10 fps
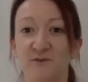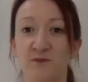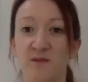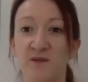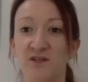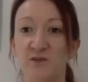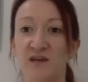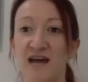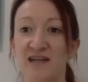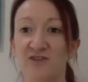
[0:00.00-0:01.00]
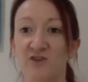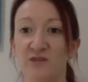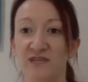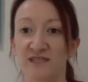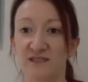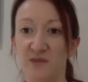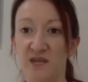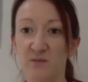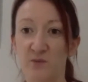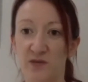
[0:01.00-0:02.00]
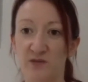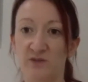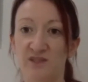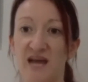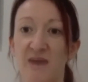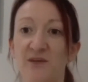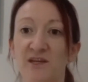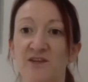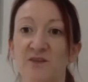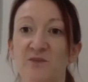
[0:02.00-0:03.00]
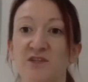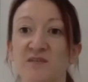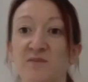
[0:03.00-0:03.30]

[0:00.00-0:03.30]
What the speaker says: me because we can't always pinpoint what's happening in the body,